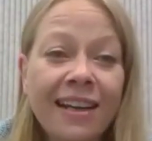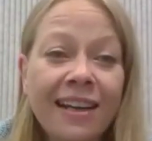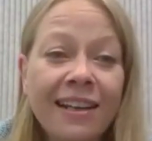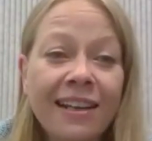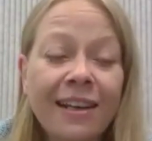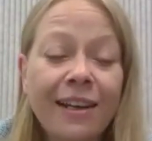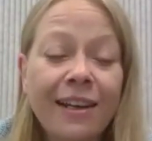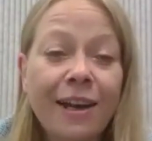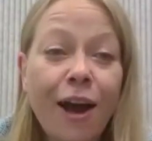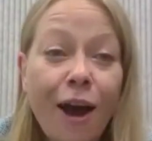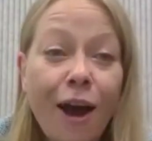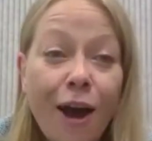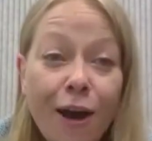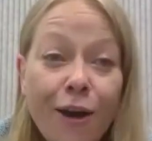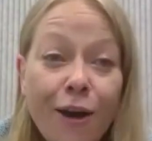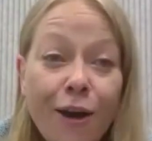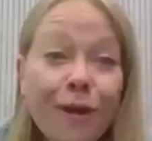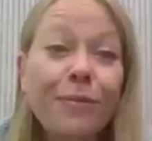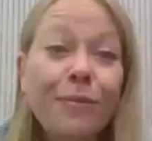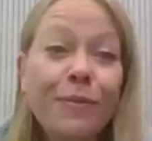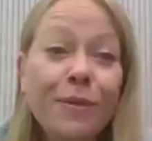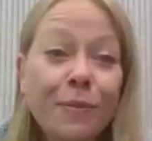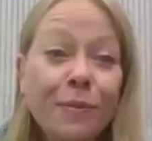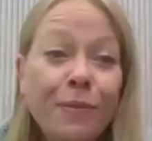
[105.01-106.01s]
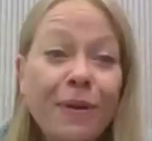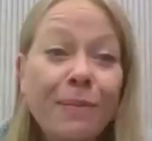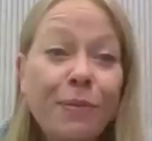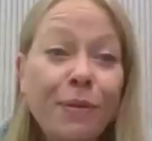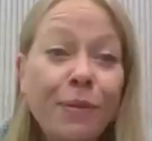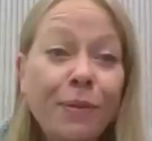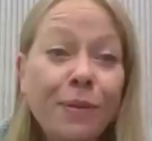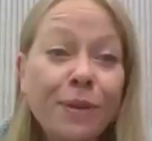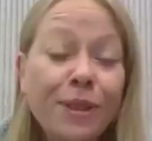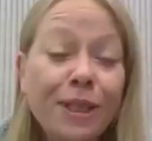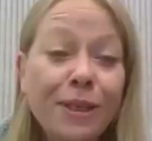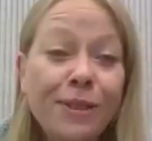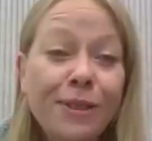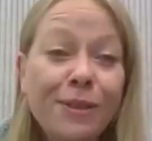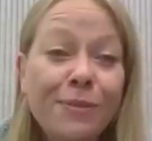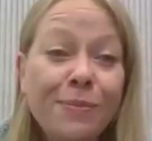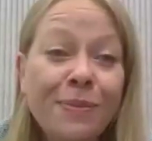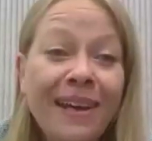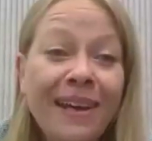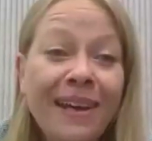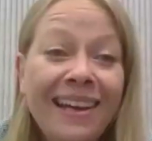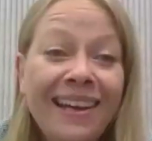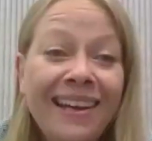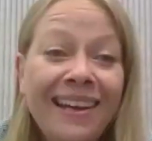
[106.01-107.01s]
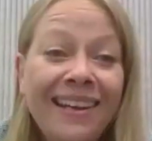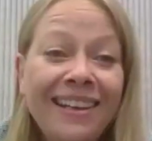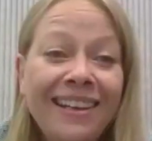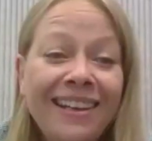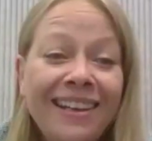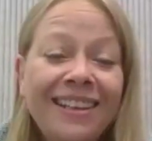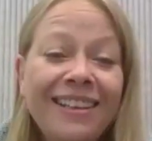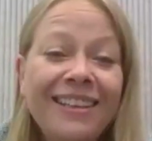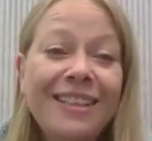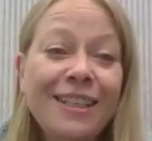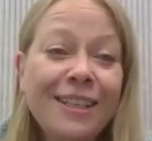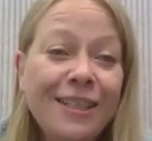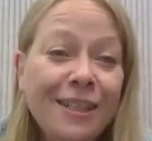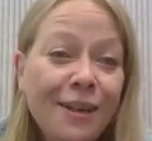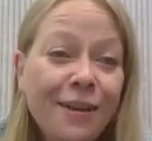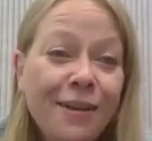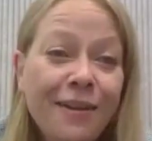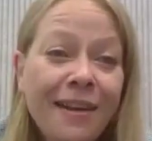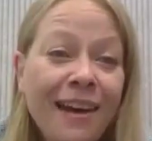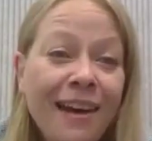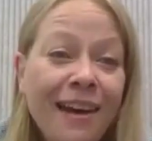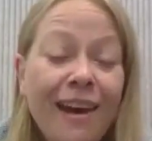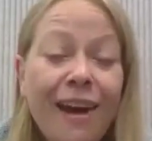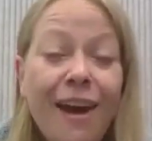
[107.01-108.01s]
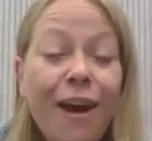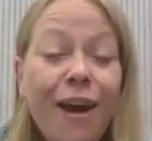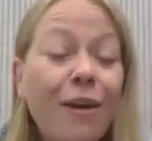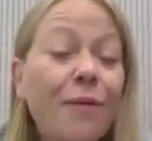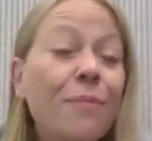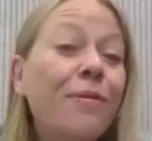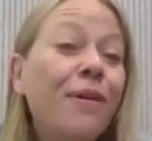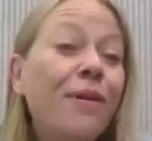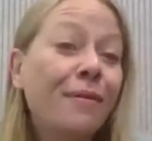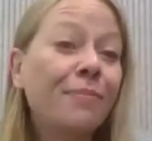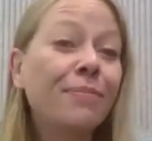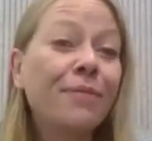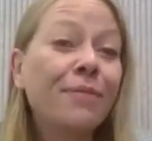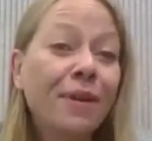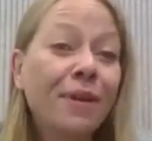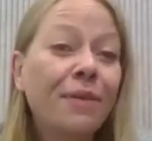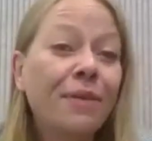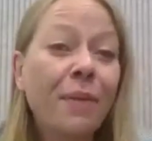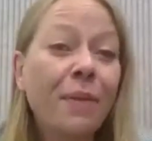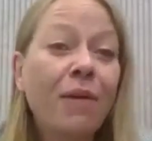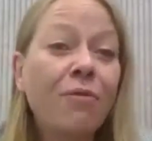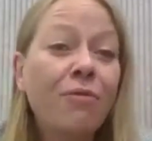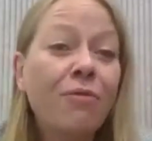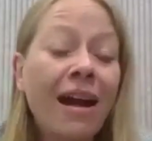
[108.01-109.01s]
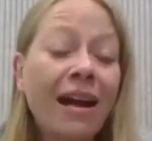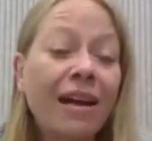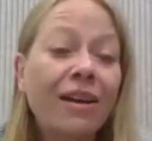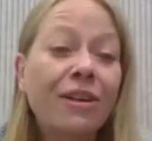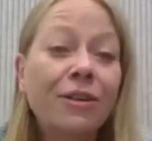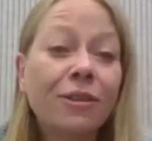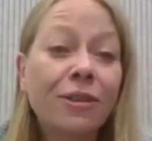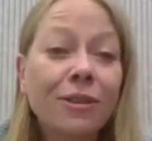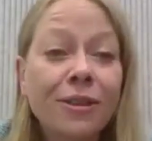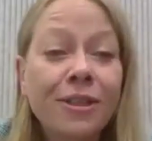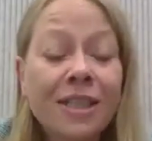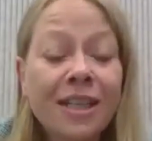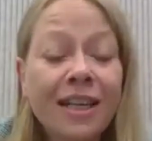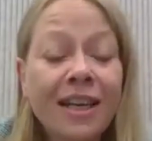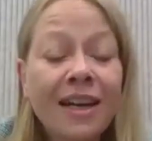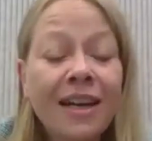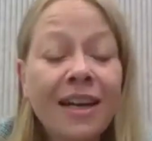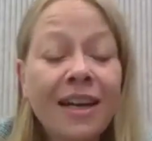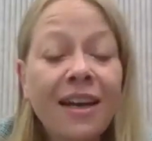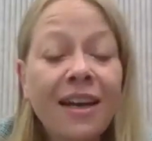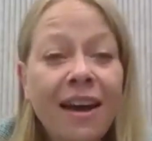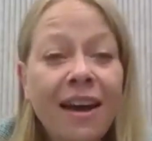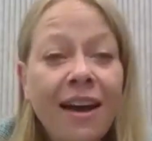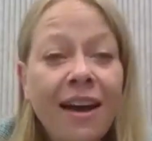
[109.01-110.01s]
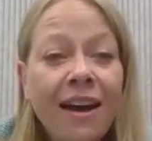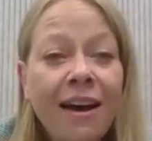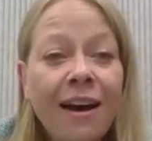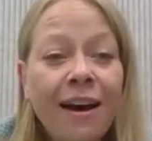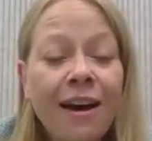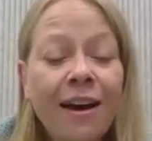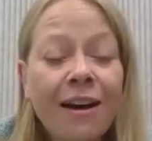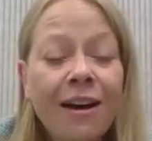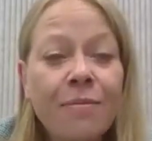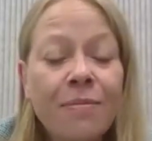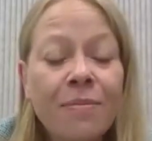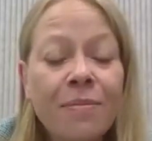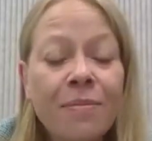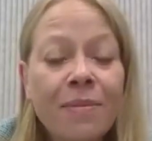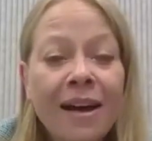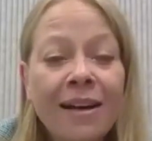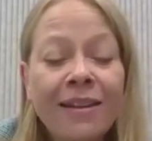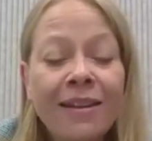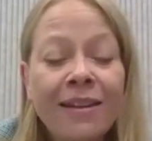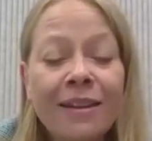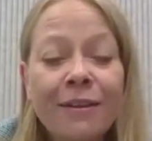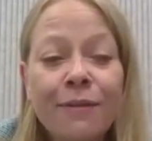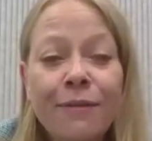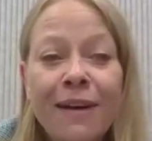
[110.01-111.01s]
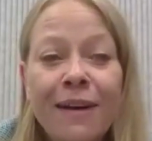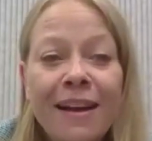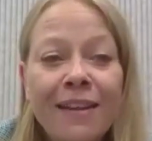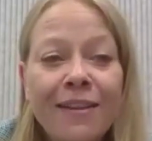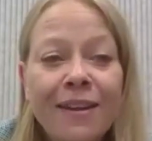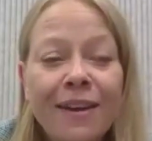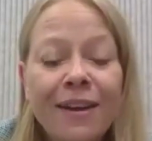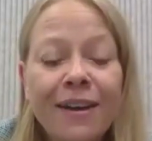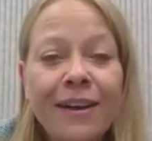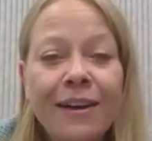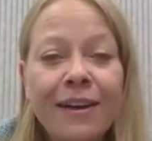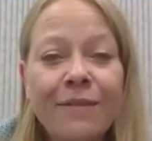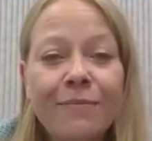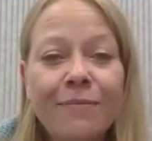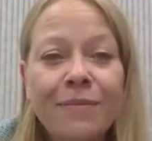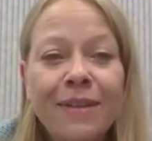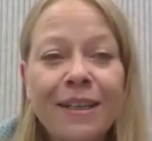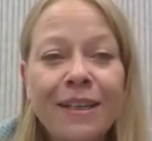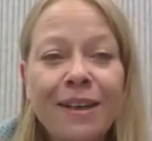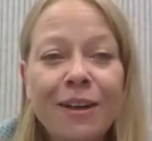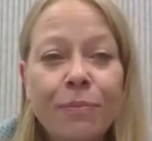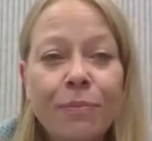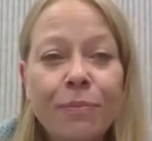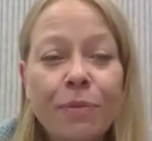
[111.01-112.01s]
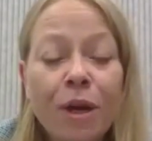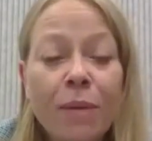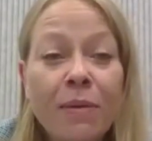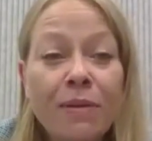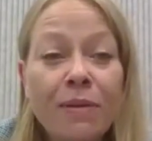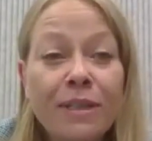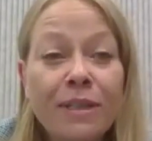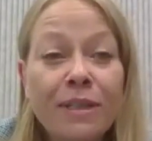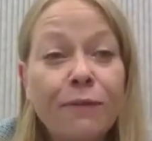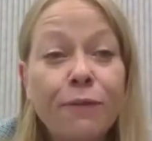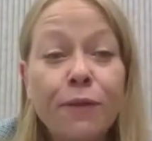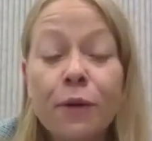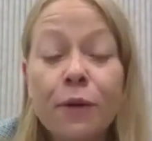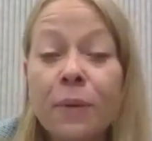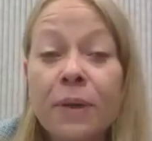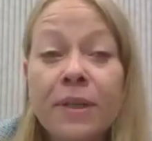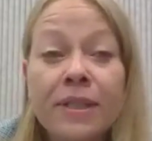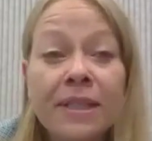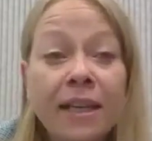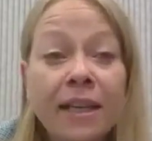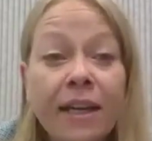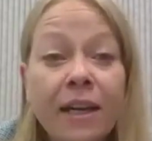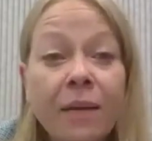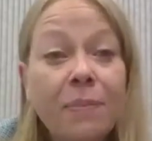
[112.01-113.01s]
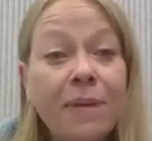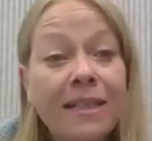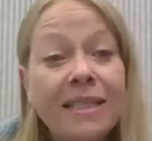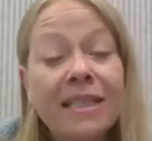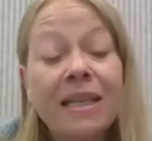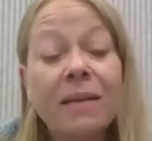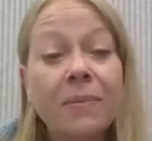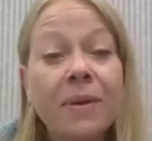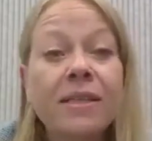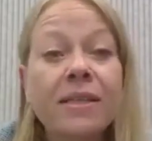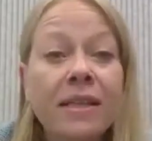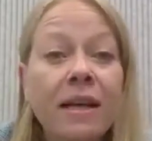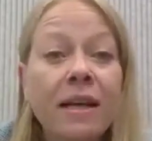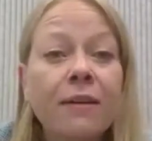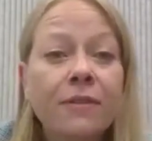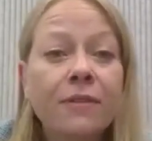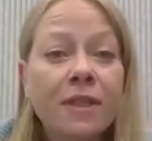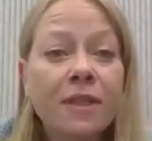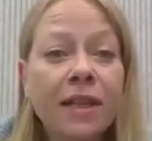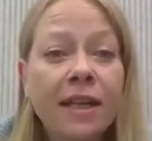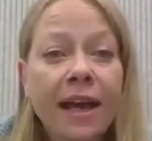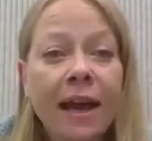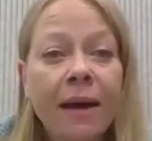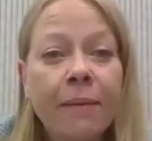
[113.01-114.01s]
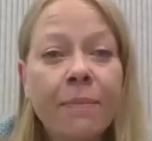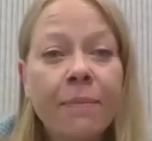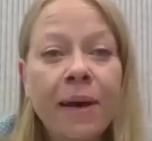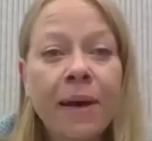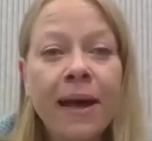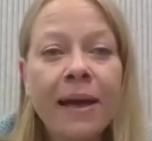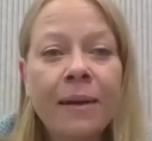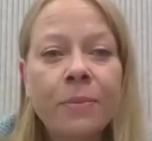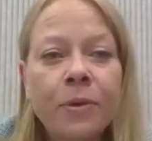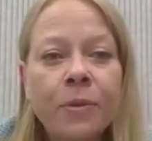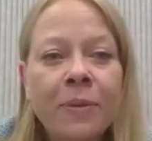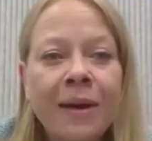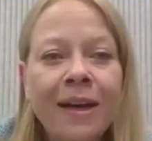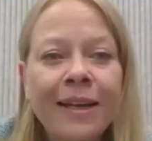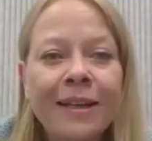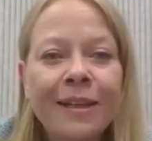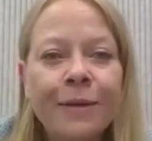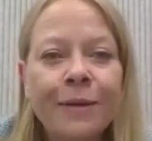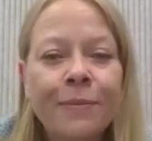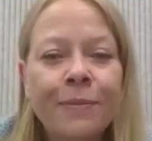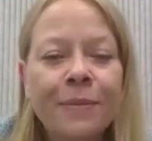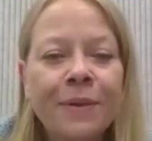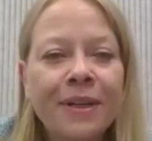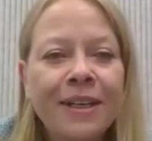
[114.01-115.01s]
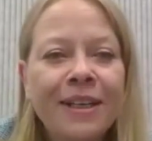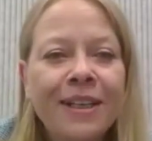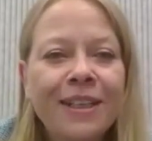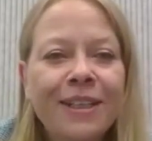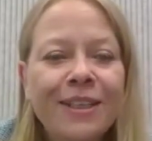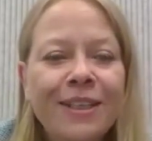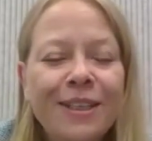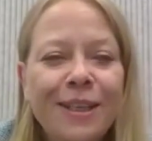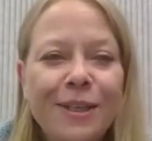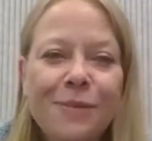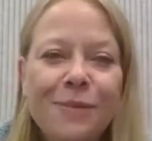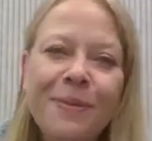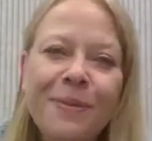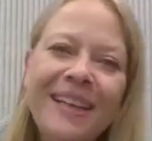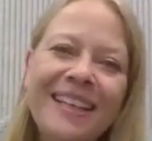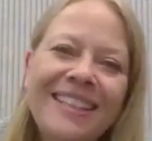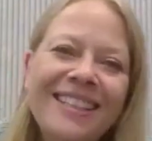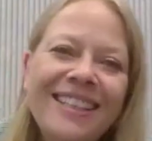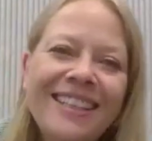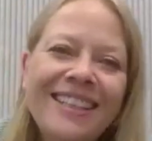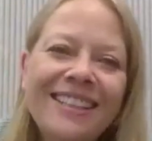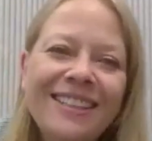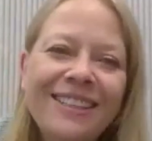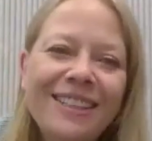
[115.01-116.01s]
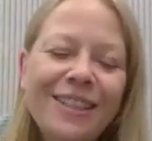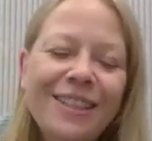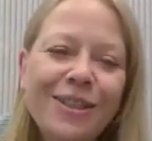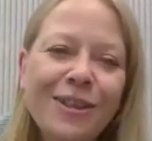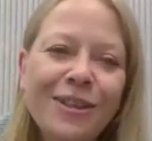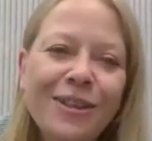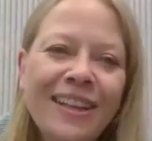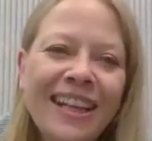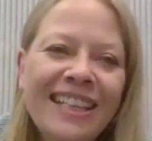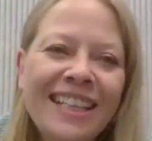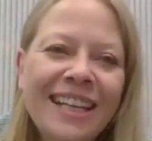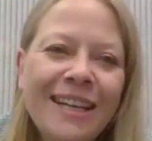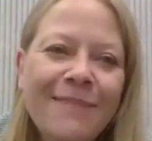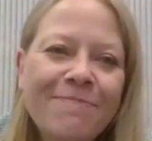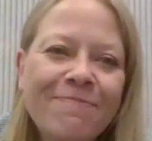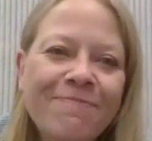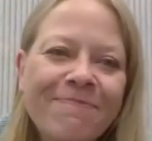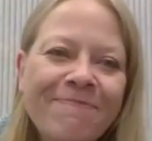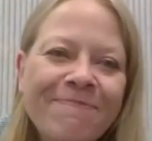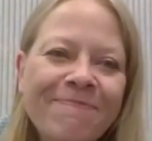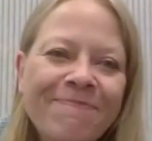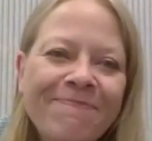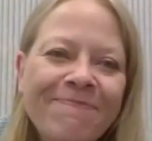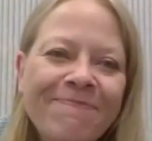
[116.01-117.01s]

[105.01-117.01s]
And I hope that people will choose me to do that. I hope that my record and the fact that I'm, you know, putting myself forwards and committing myself to the campaign will make them choose me to join their team.